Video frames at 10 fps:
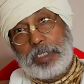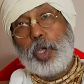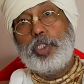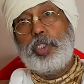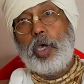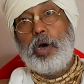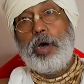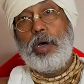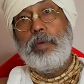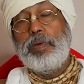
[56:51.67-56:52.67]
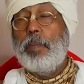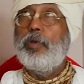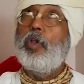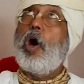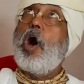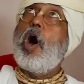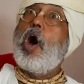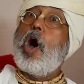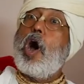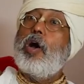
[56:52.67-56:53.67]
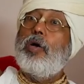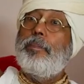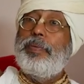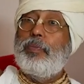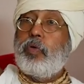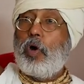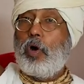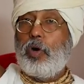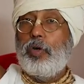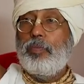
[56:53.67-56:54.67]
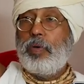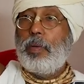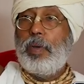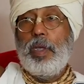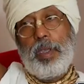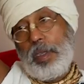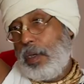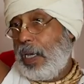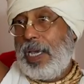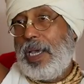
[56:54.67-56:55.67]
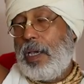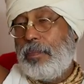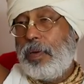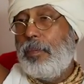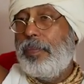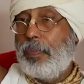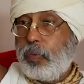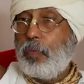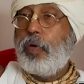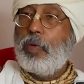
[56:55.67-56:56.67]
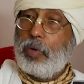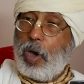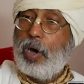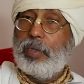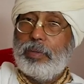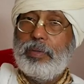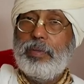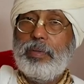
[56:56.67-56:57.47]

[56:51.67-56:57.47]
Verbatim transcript: but also from long before, from, eh, from before, for long